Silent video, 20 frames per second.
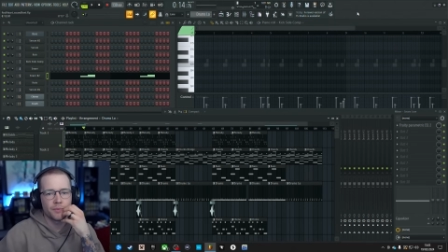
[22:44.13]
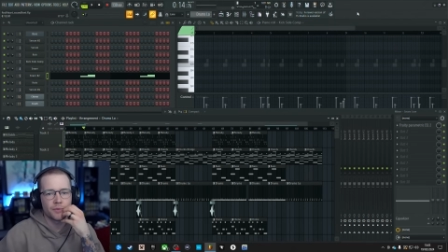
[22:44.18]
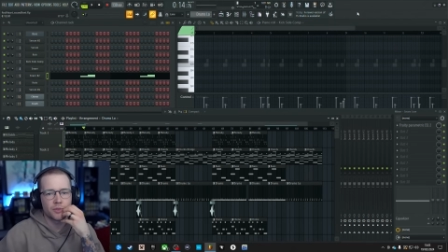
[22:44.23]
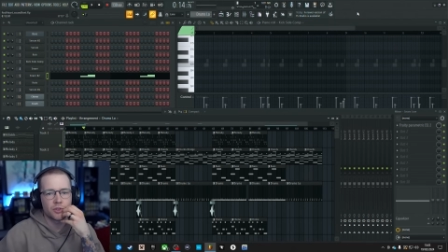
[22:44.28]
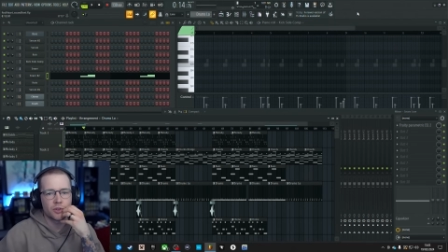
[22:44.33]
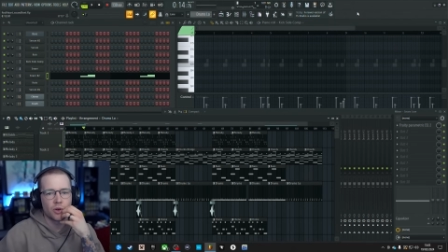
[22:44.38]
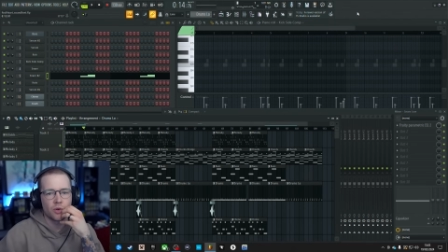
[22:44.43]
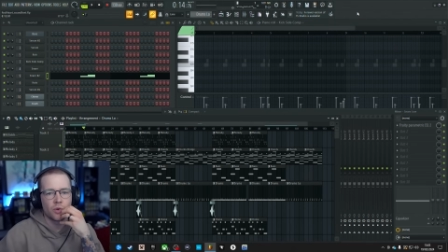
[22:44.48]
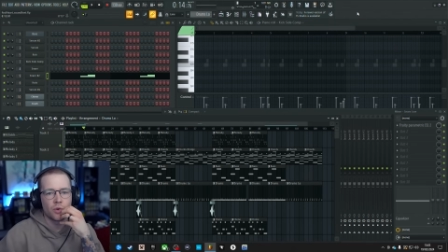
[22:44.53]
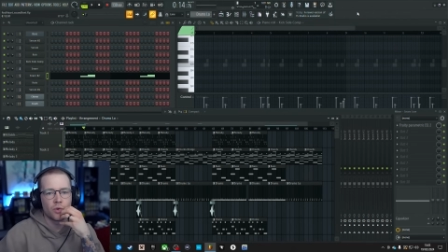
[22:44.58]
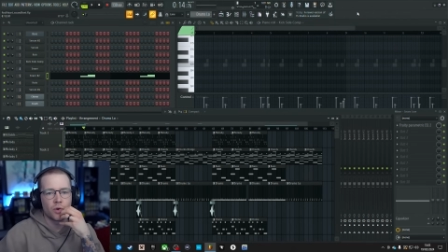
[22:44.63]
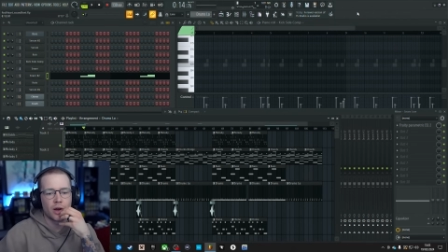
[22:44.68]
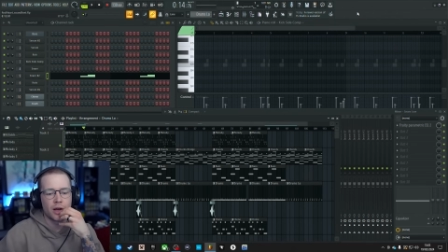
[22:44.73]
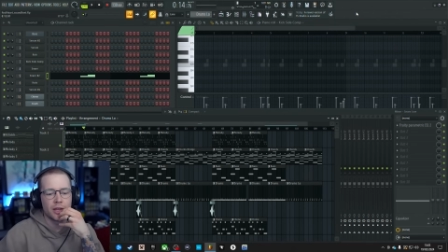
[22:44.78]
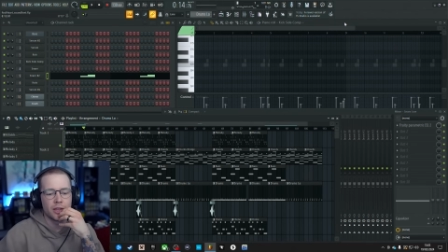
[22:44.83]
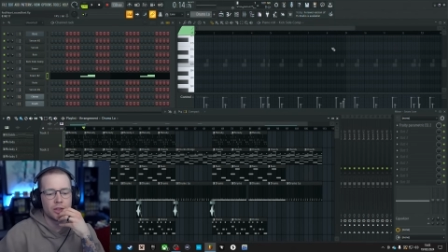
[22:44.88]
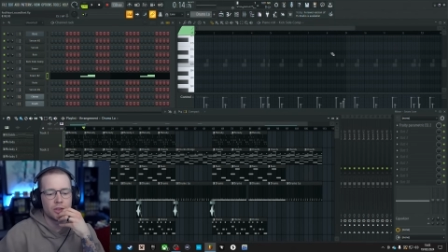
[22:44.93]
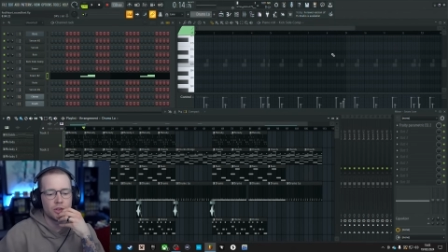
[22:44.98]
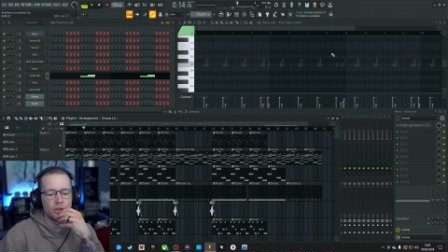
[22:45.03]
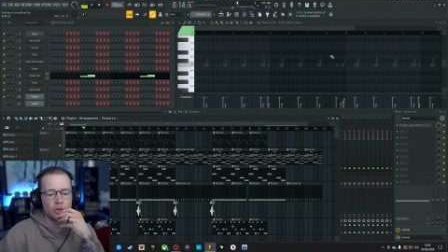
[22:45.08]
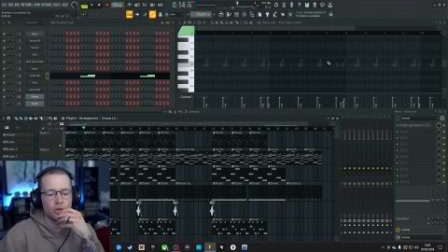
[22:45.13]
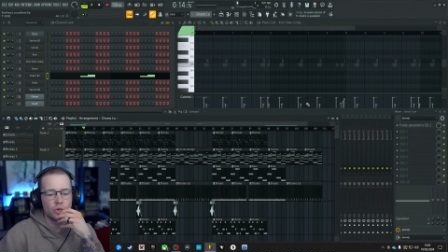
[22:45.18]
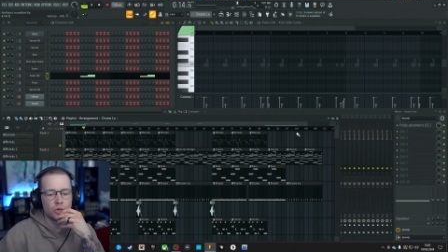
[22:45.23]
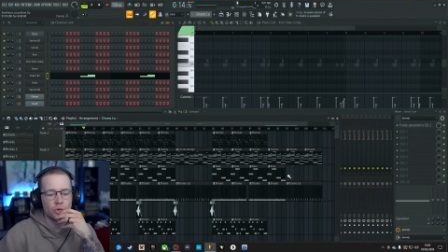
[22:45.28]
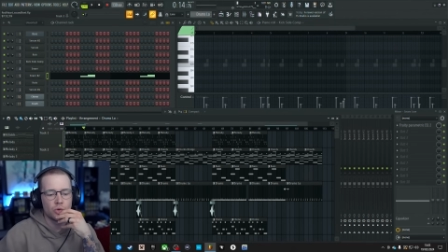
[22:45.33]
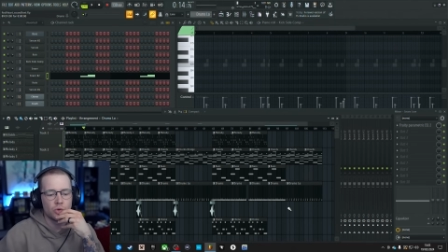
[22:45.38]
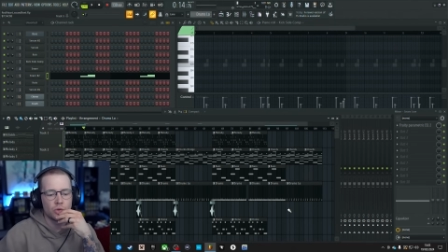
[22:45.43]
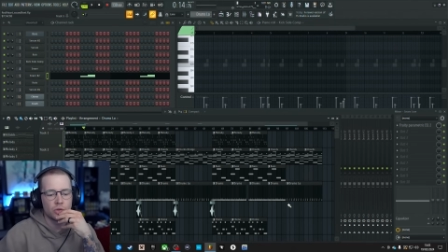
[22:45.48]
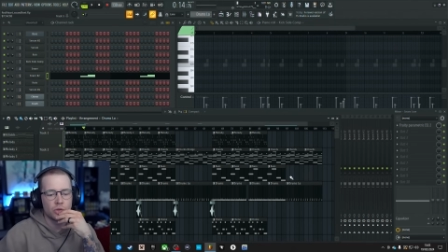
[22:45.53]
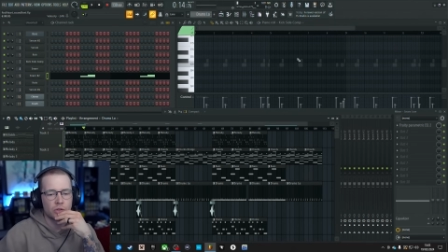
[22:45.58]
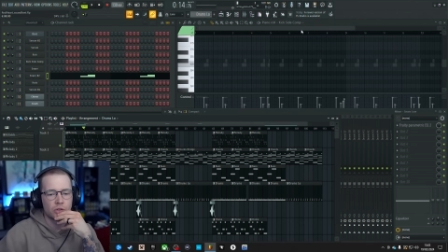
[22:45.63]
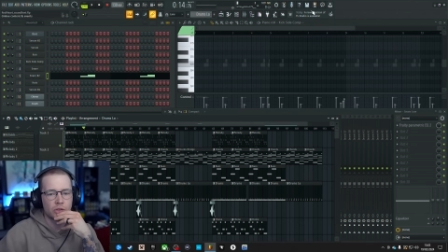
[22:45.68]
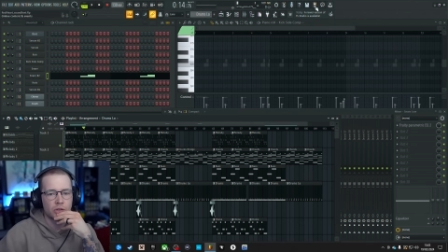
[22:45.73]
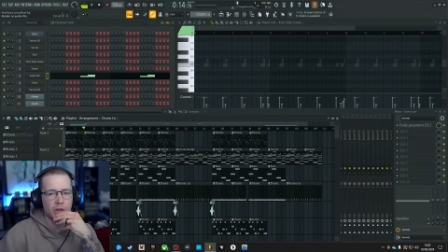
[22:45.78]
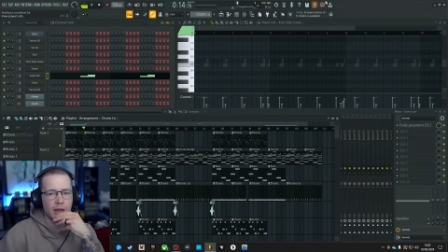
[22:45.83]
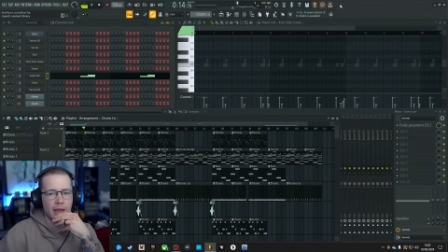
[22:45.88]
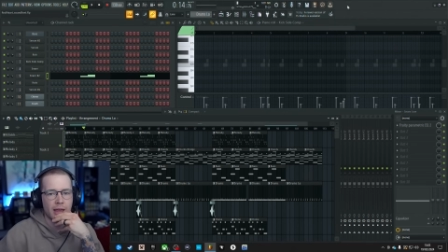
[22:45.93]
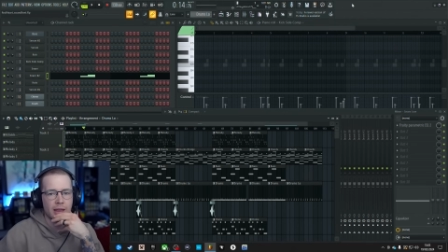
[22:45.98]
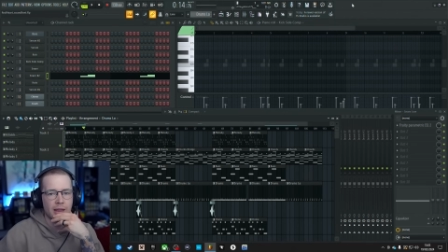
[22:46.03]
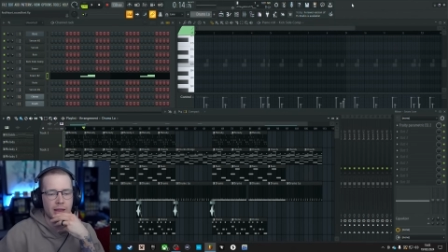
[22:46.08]
So I used
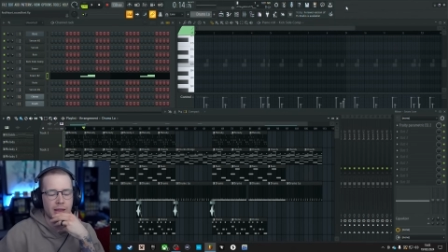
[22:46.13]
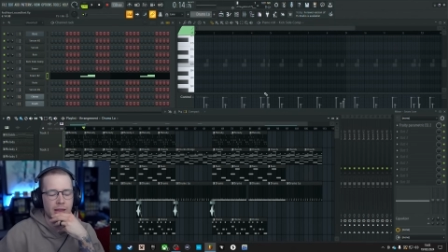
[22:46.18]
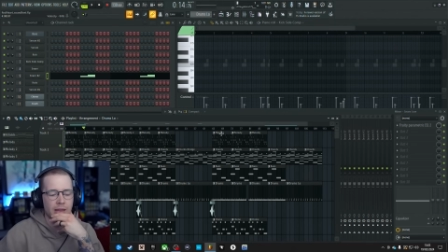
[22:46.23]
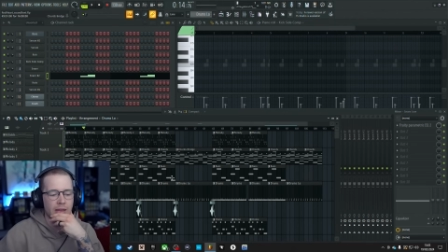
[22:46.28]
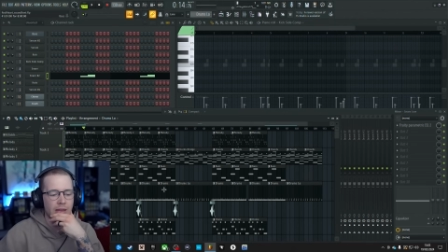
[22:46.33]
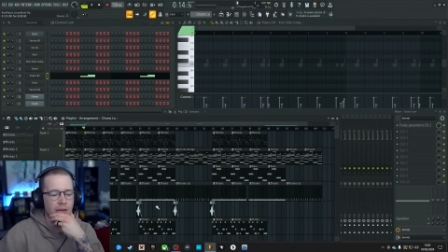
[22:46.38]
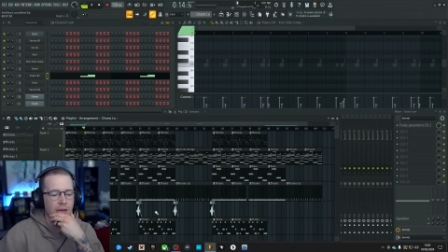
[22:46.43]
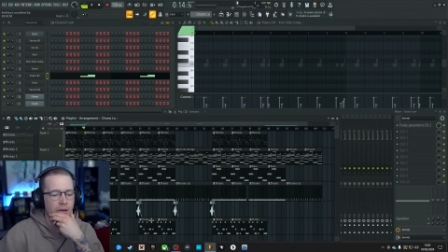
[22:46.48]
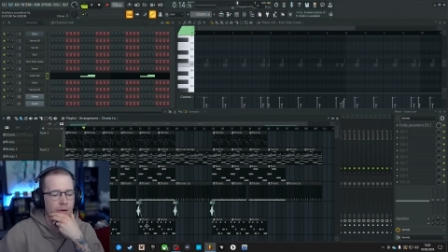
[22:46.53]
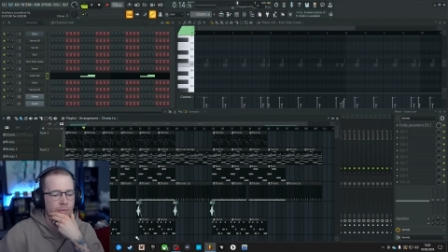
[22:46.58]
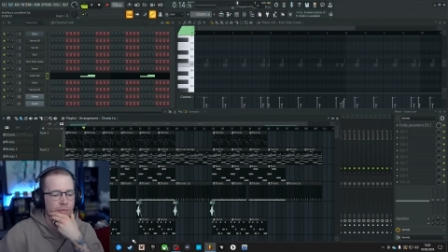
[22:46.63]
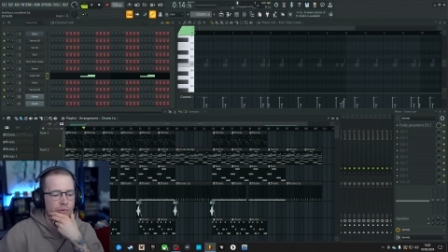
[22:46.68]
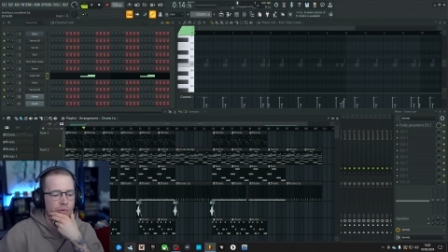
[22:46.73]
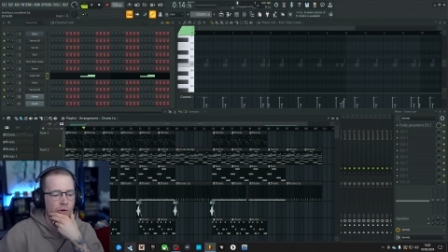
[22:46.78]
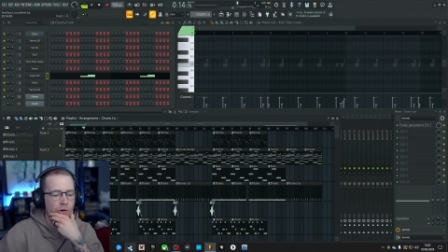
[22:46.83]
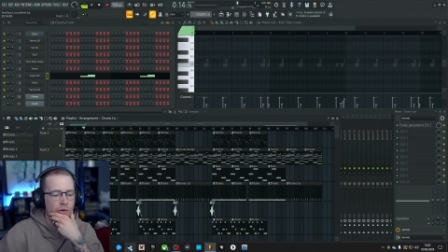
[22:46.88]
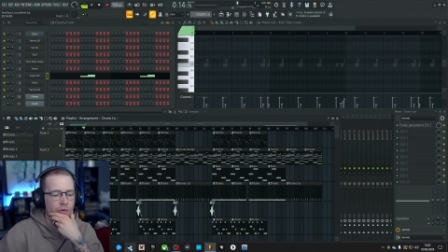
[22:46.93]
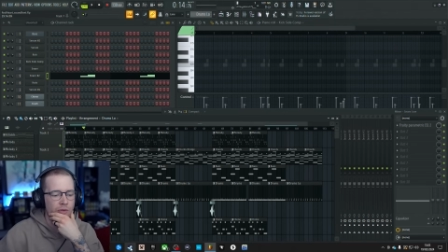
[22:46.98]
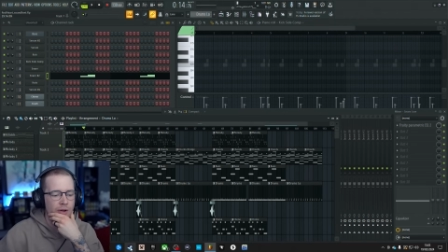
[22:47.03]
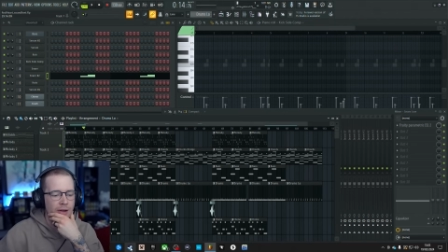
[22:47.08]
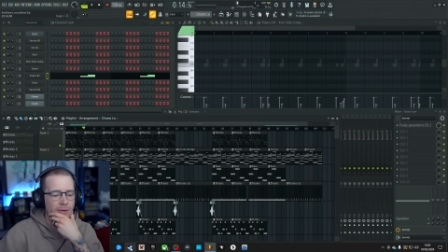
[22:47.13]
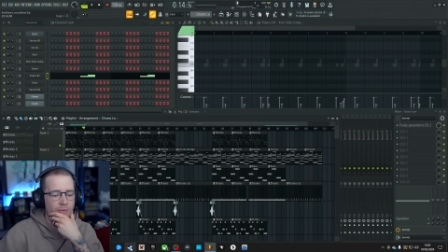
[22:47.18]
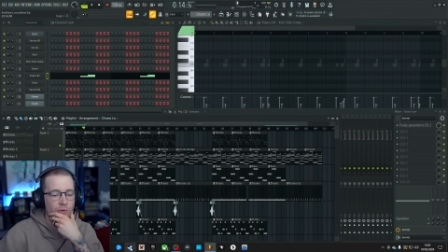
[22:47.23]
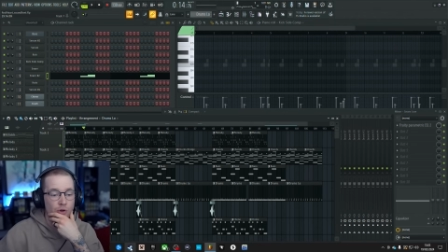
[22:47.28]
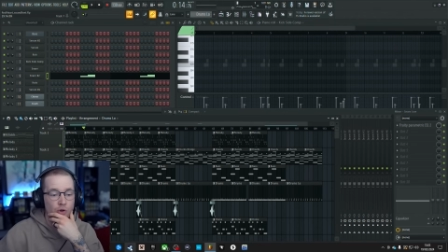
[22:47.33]
a program